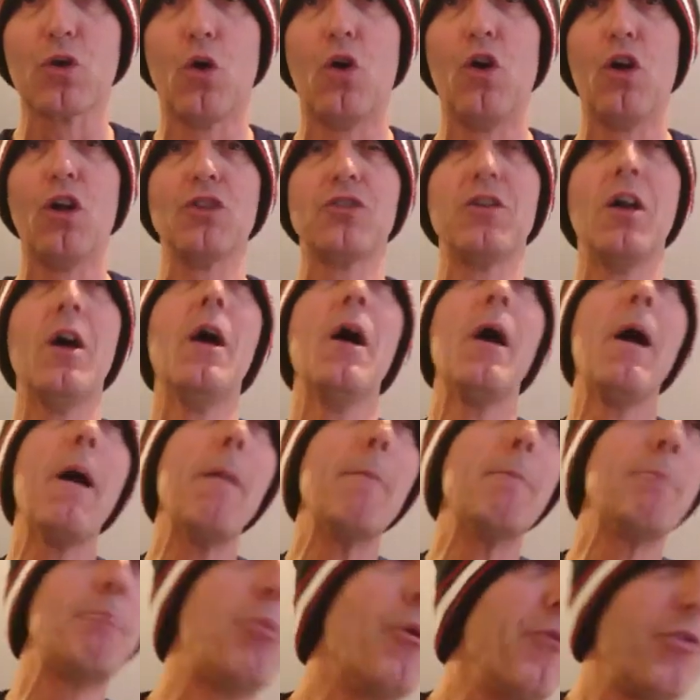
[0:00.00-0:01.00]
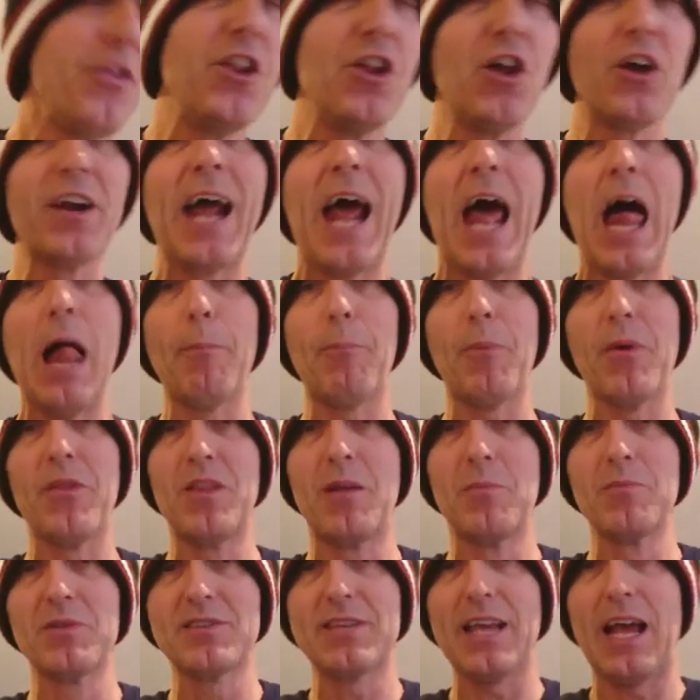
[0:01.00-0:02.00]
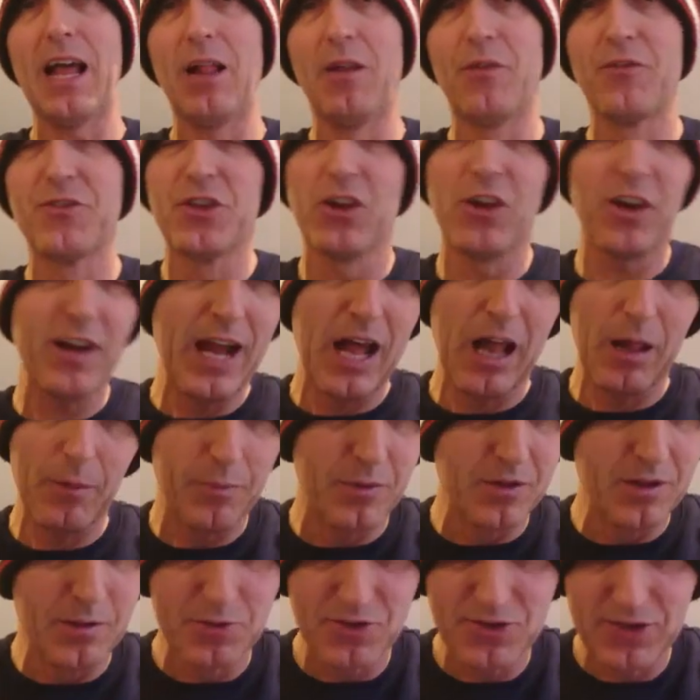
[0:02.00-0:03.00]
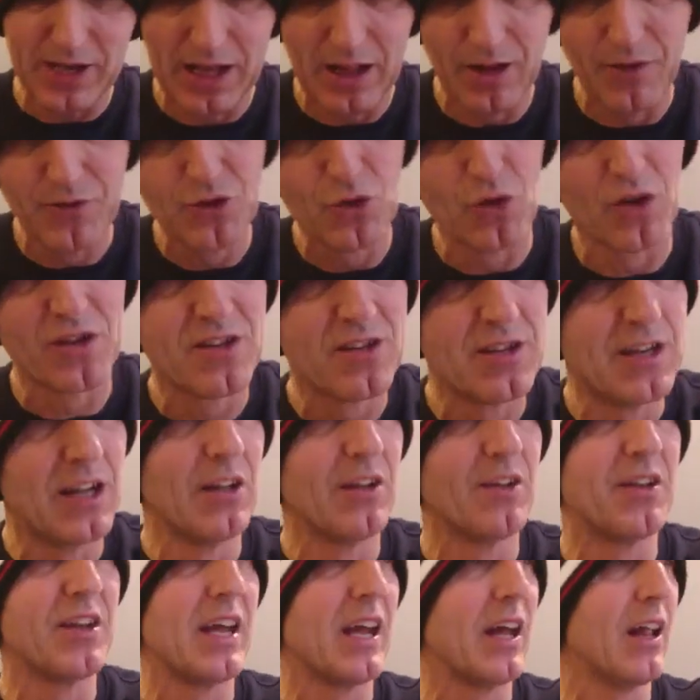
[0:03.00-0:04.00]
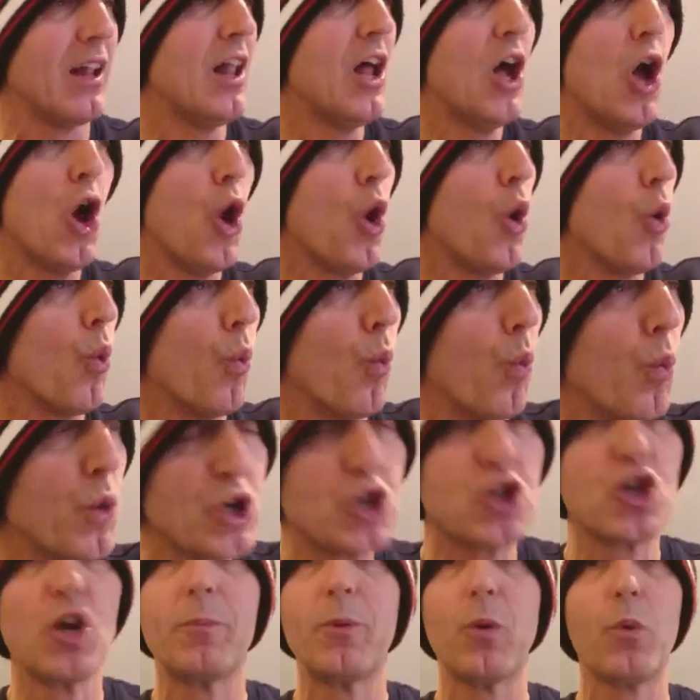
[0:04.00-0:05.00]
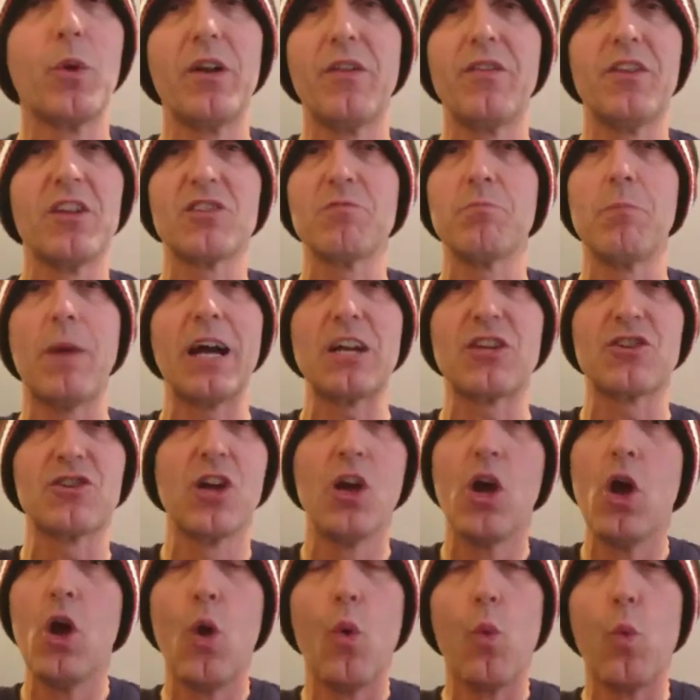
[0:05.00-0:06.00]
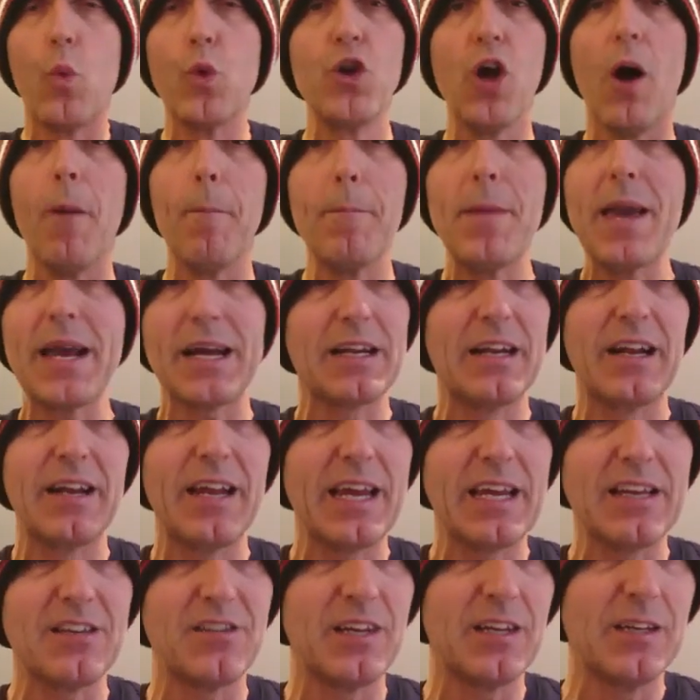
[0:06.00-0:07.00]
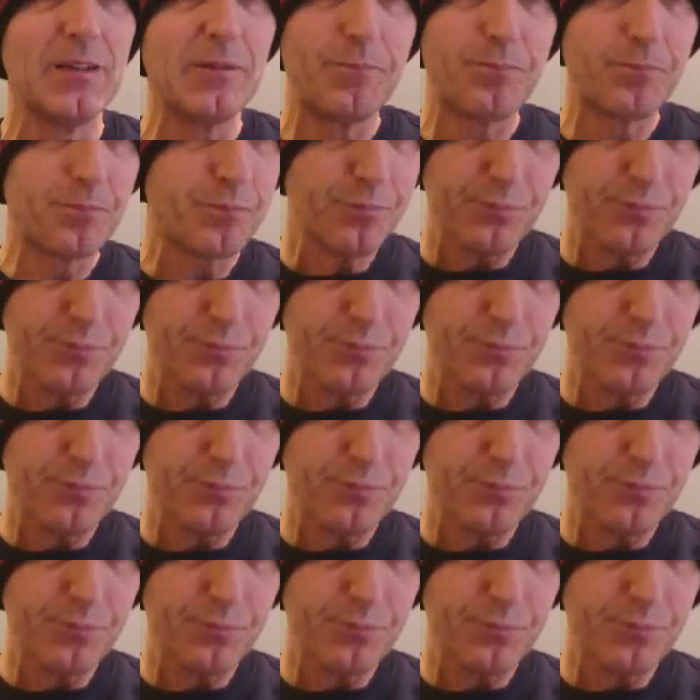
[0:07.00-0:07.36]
goals. But they're not helping themselves. They're not helping themselves. So it's 0-0. We should be winning this match. We're not making it easy.